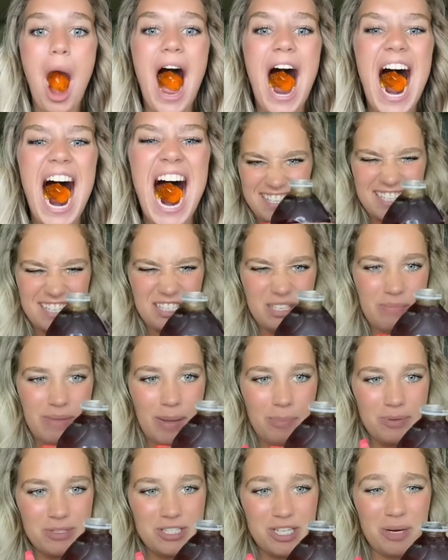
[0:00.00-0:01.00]
This is the
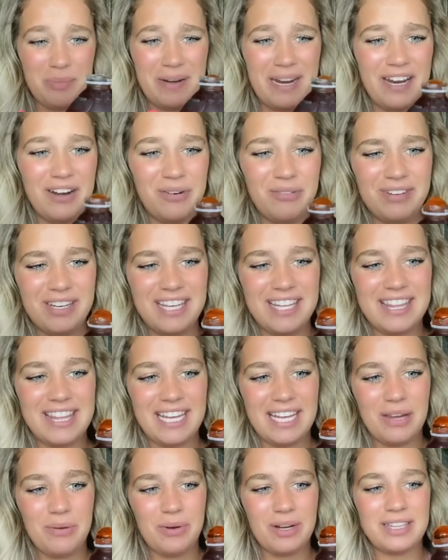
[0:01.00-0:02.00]
maple syrup, and I don't really
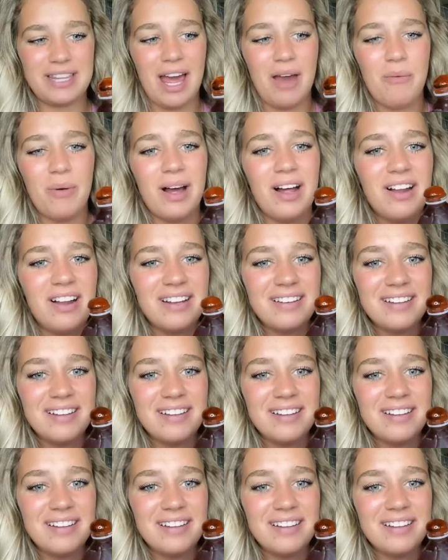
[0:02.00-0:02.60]
think it worked that well.